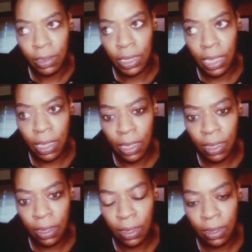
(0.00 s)

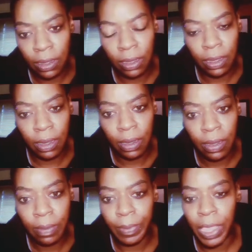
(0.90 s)
they,
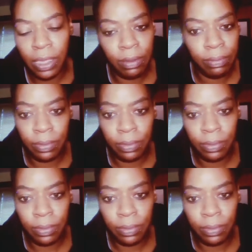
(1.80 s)
um, like,